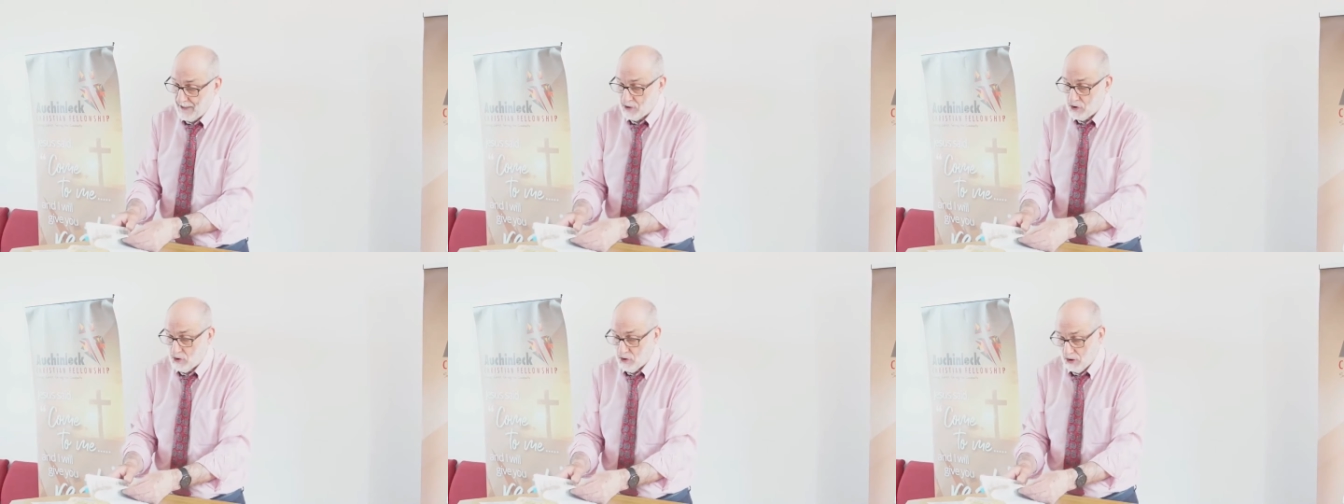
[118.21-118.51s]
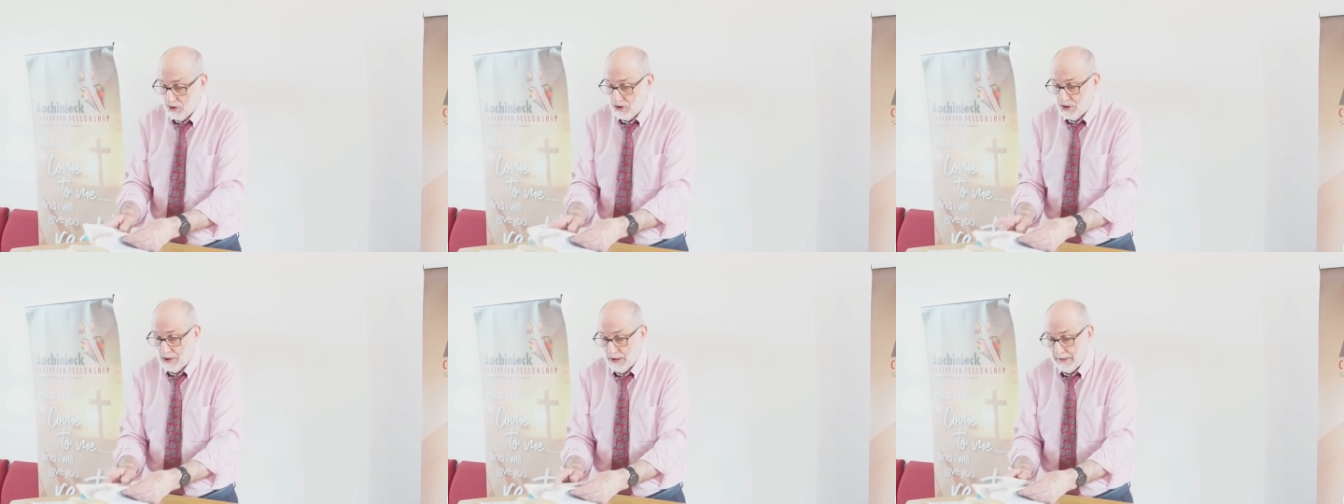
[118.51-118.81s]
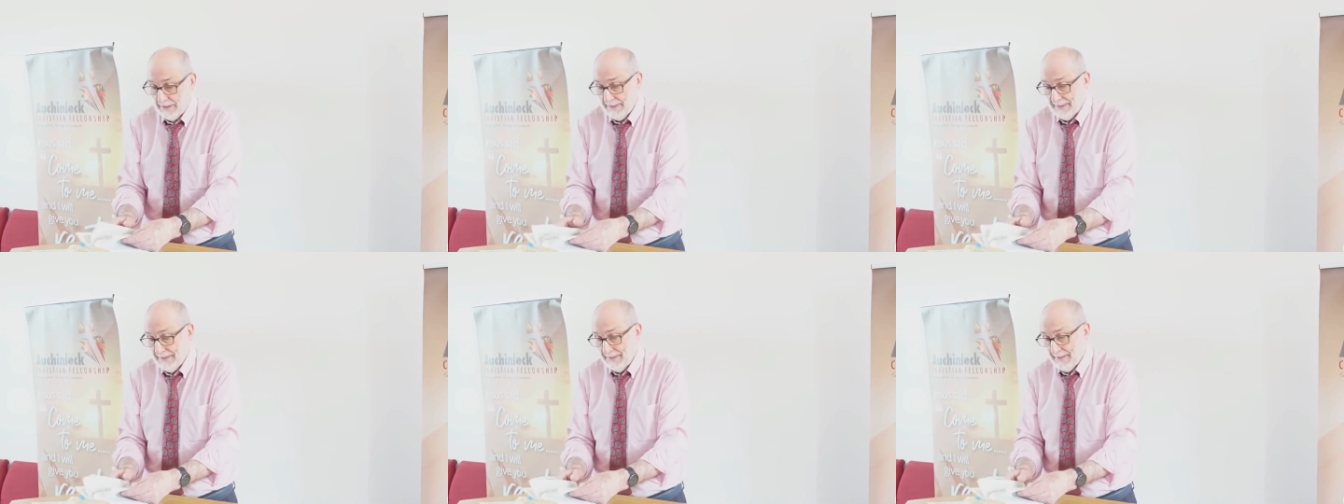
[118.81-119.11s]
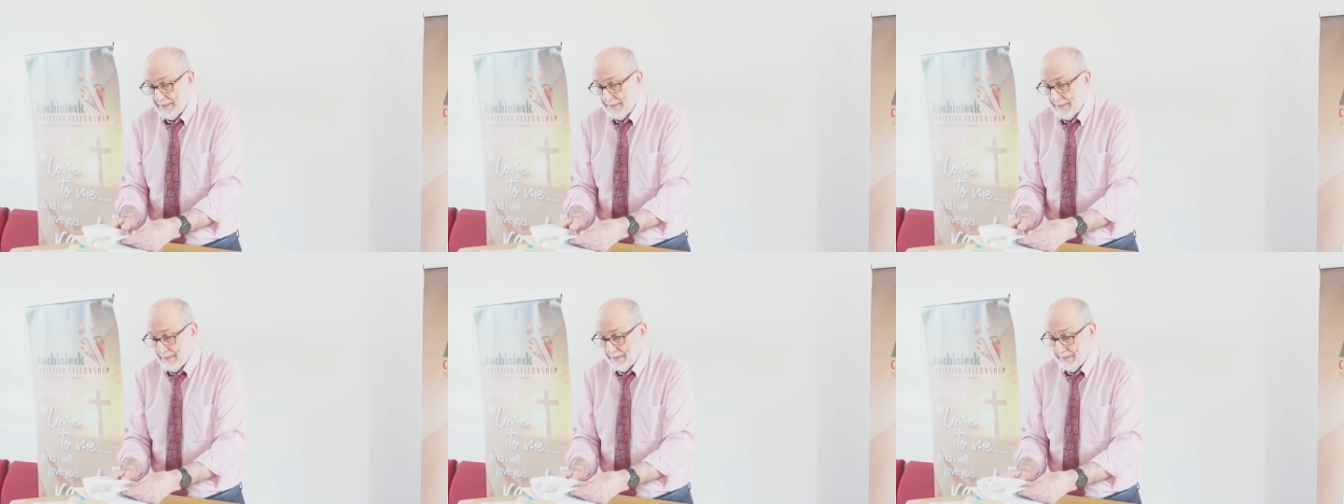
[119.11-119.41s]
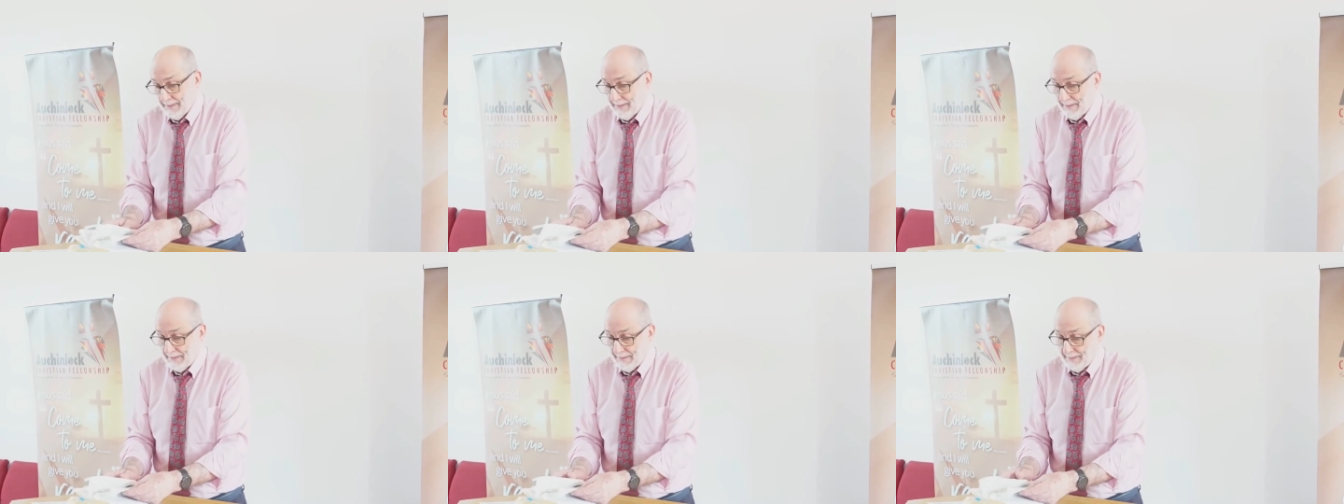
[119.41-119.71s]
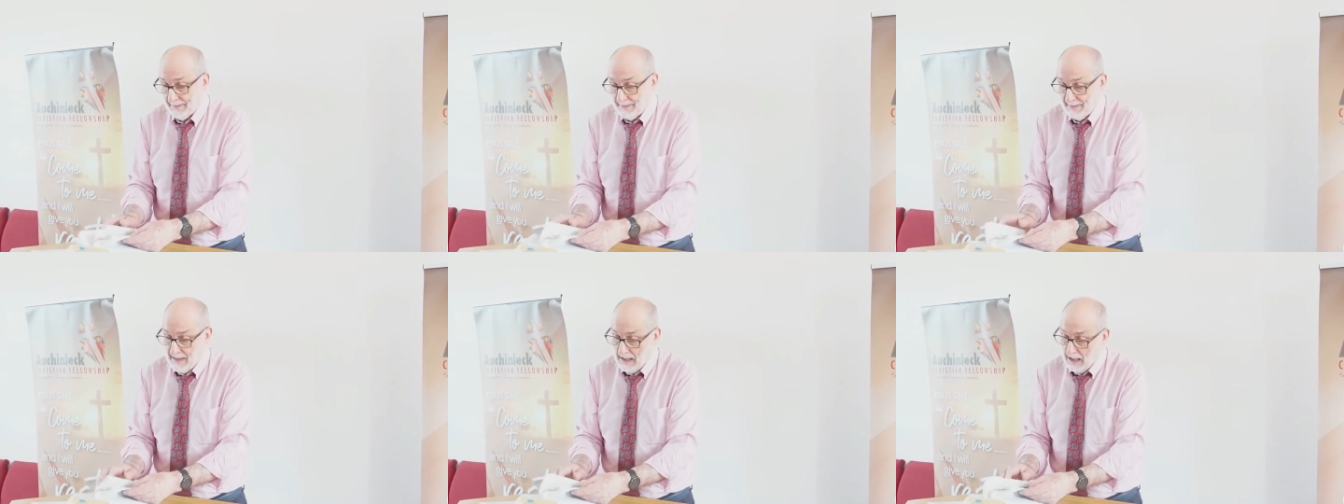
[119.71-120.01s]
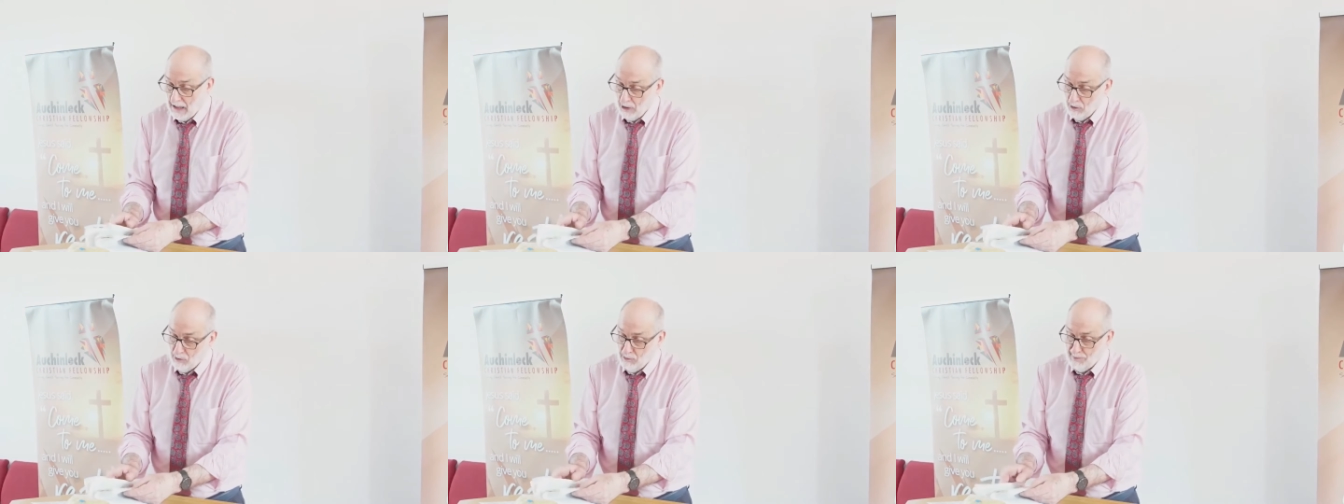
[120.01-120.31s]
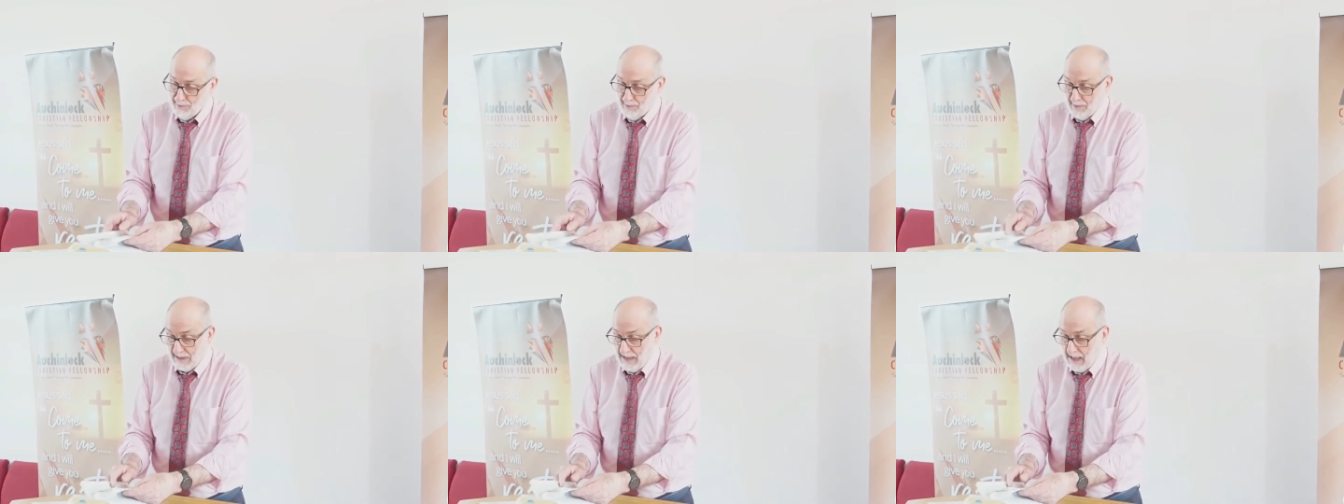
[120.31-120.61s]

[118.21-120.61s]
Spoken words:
Joshua, and Callum